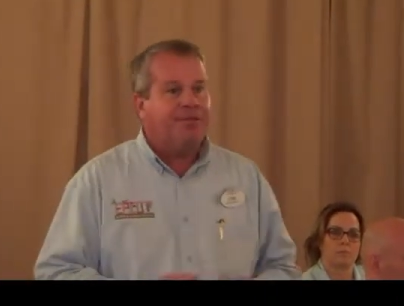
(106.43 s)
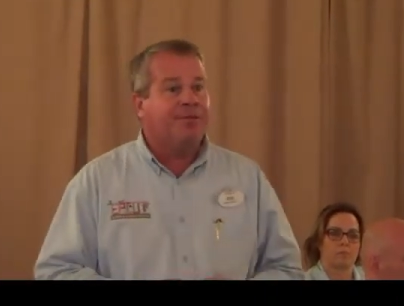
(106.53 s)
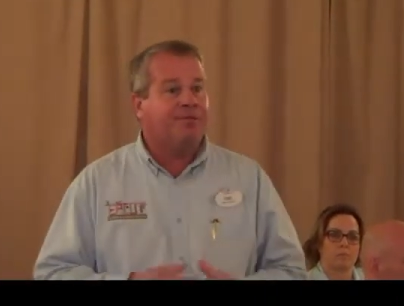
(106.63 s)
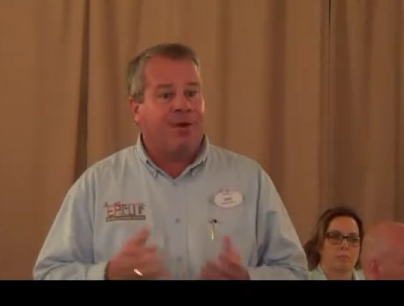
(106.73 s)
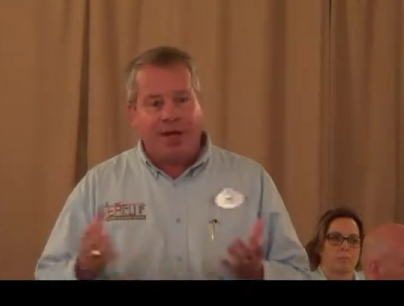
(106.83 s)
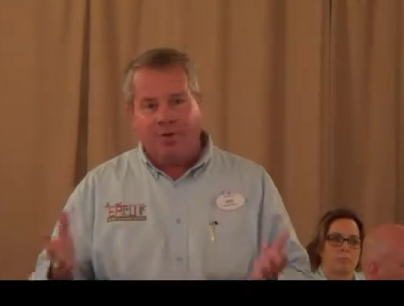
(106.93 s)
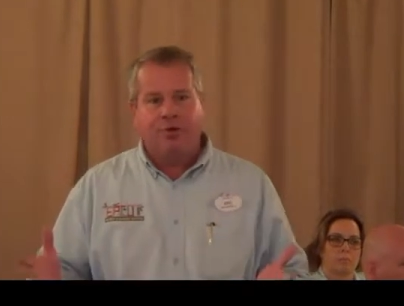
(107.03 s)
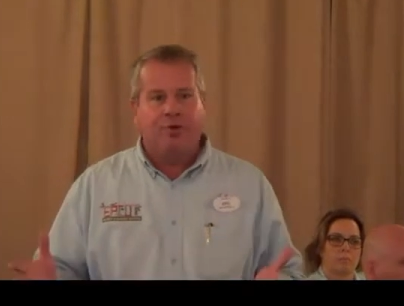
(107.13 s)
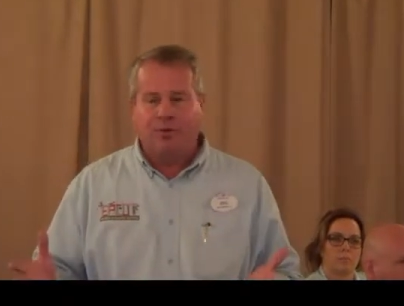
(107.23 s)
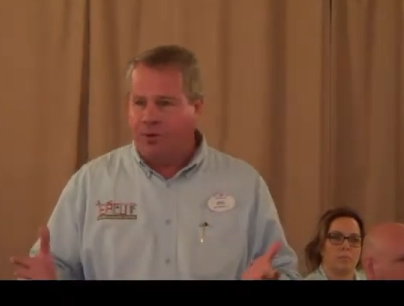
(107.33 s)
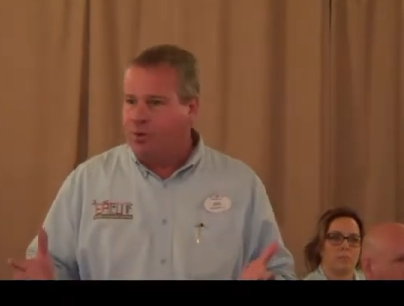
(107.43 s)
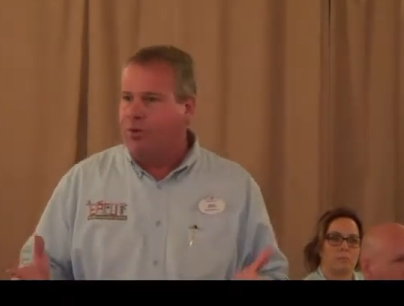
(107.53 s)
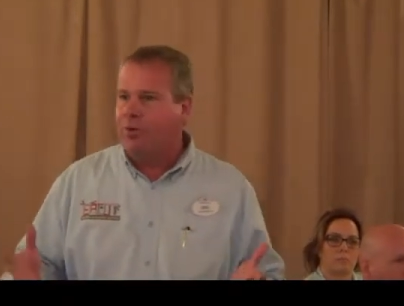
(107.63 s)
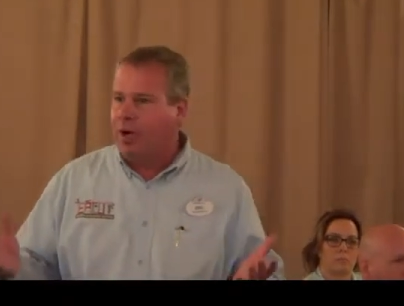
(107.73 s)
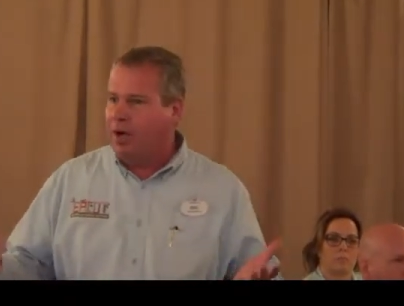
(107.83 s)
Speaker 1: And then the final
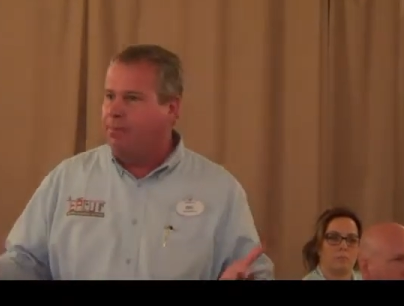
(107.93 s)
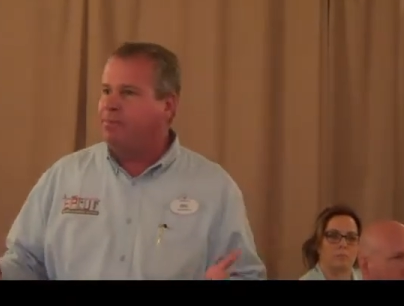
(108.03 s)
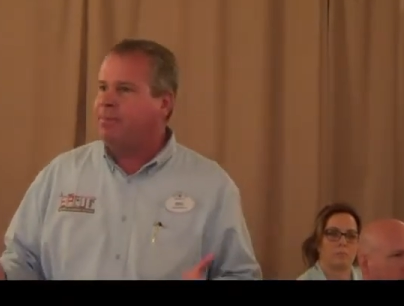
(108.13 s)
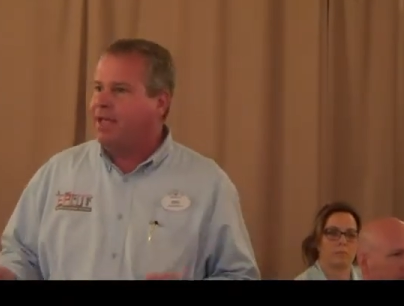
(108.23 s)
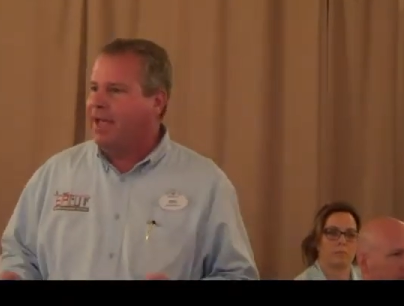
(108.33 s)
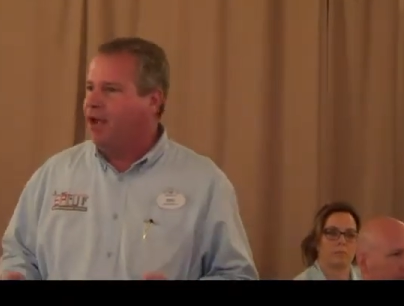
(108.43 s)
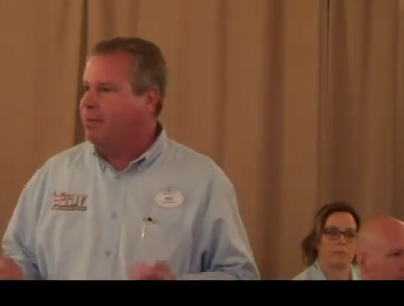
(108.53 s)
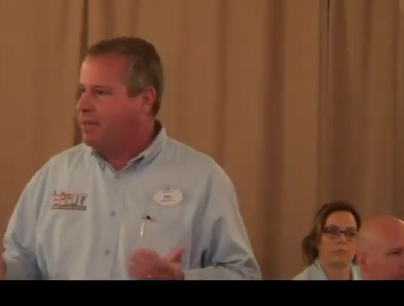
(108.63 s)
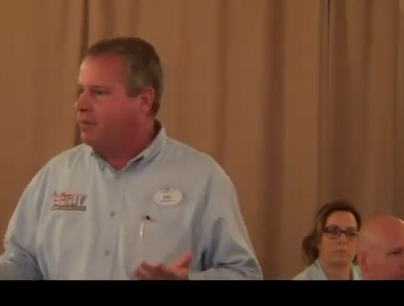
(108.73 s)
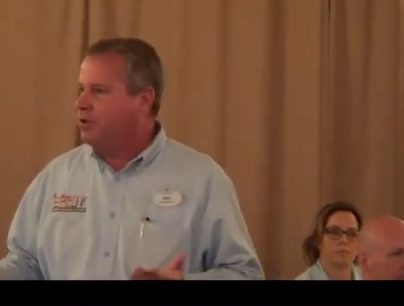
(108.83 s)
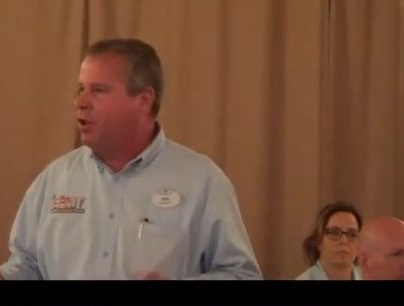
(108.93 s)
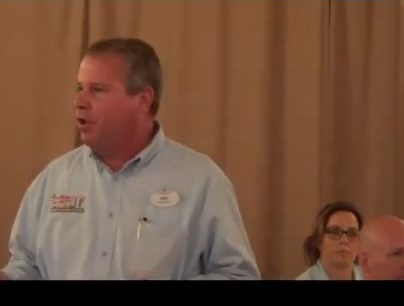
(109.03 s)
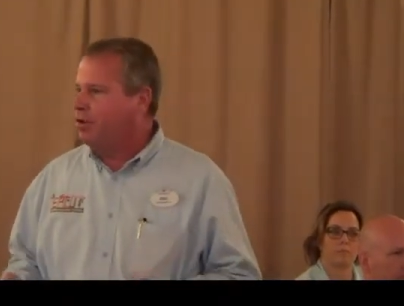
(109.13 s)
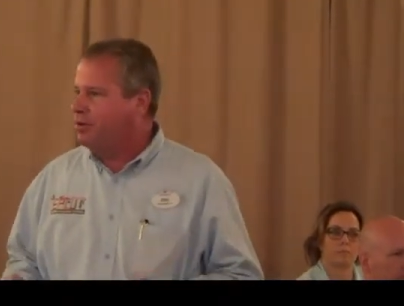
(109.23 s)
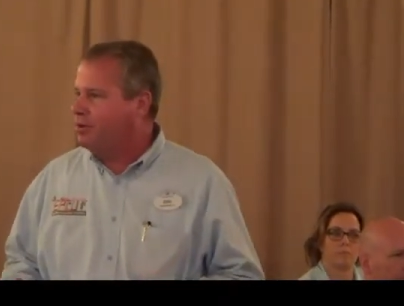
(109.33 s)
new element in the
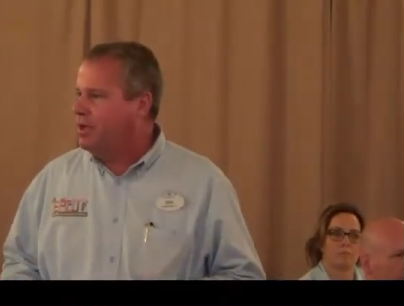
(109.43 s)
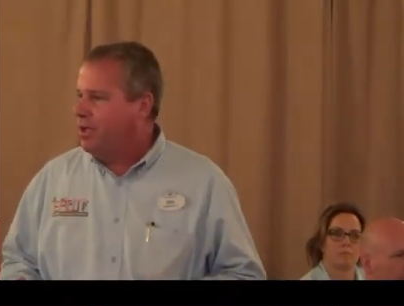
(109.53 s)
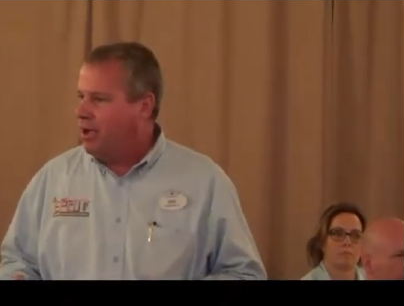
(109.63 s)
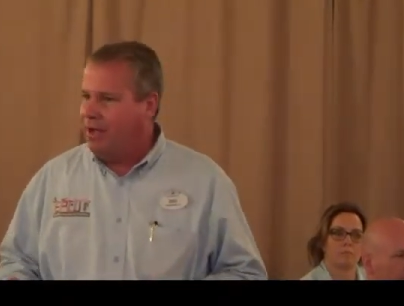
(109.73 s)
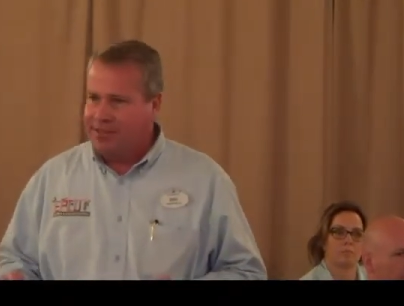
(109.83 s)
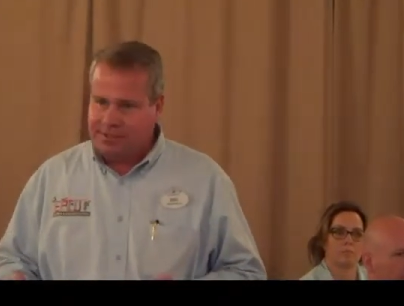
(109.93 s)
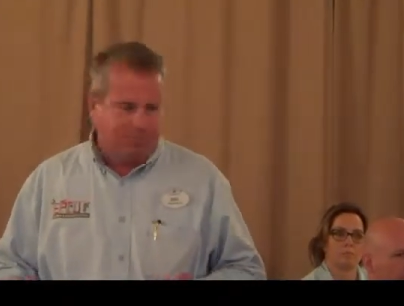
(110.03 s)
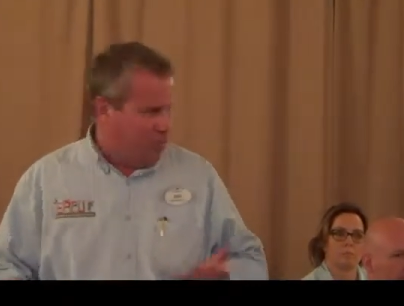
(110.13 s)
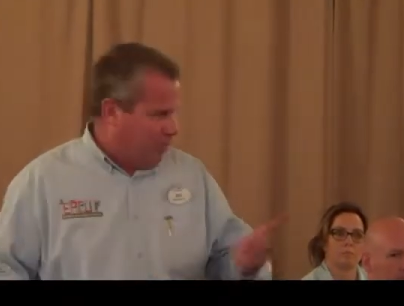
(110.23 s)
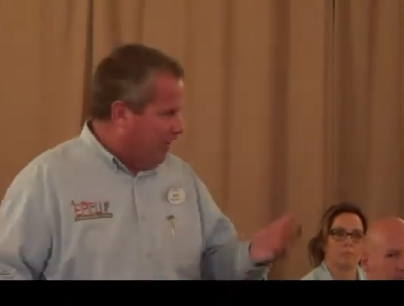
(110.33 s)
garden is,